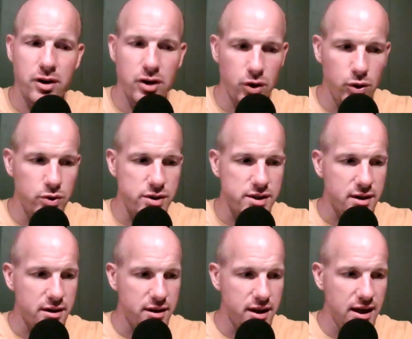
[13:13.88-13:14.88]
use
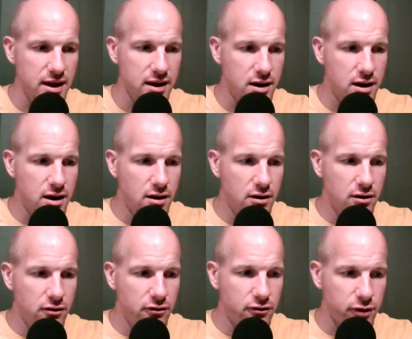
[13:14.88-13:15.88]
the
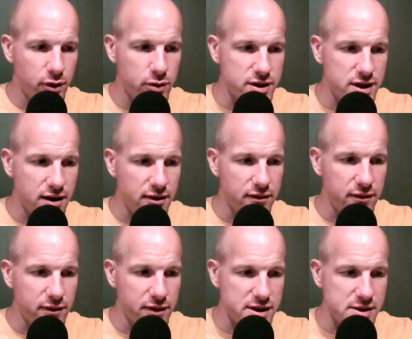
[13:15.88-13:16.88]
fruit of
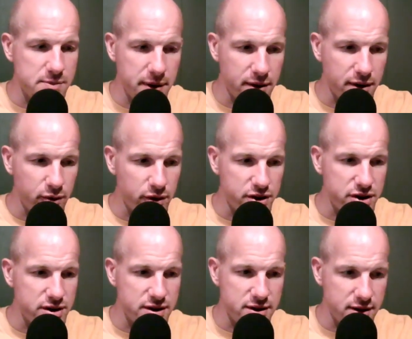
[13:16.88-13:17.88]
the Spirit,
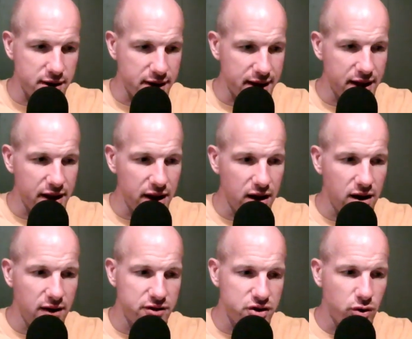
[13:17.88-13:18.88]
which is, again,
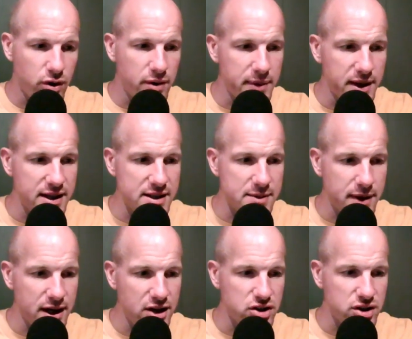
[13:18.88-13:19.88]
love, joy, peace,
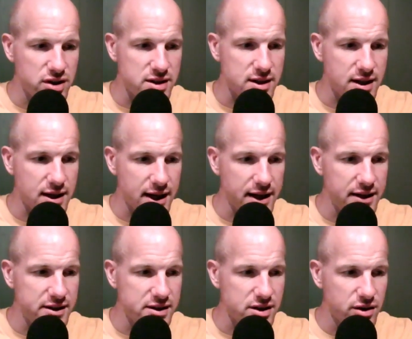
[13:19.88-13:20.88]
patience,
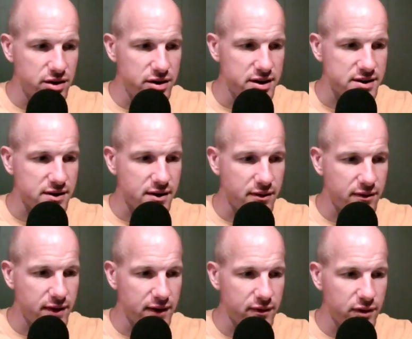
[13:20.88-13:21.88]
kindness, goodness,
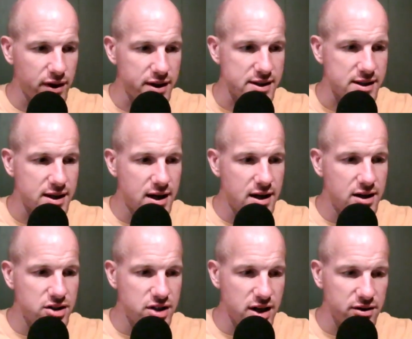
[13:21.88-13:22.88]
faithfulness,
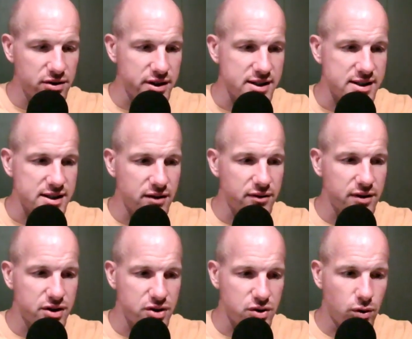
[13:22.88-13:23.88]
gentleness,
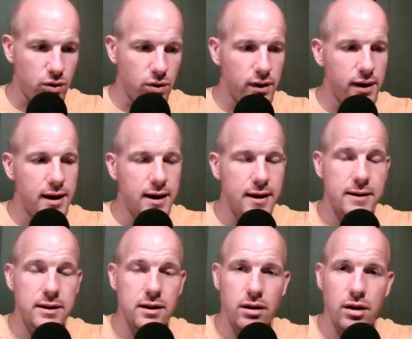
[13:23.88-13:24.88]
self-control,
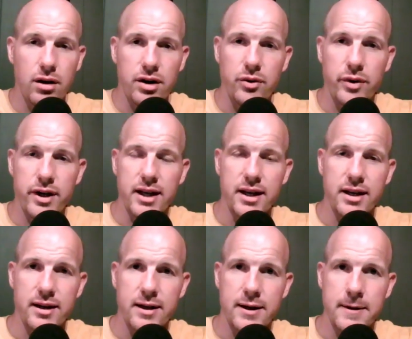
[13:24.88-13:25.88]
the longer we
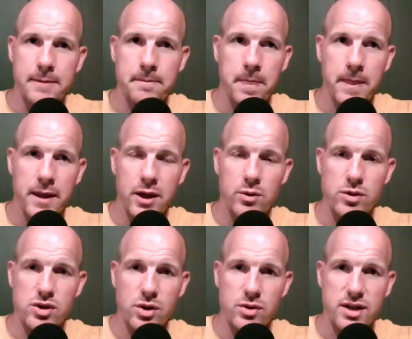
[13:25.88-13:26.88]
can
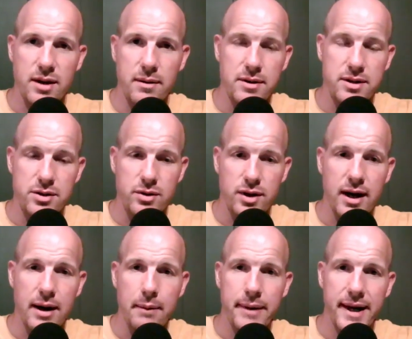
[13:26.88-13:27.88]
use those to
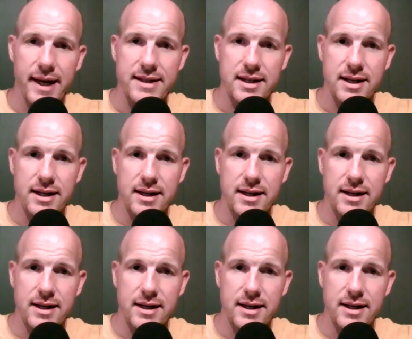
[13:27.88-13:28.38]
combat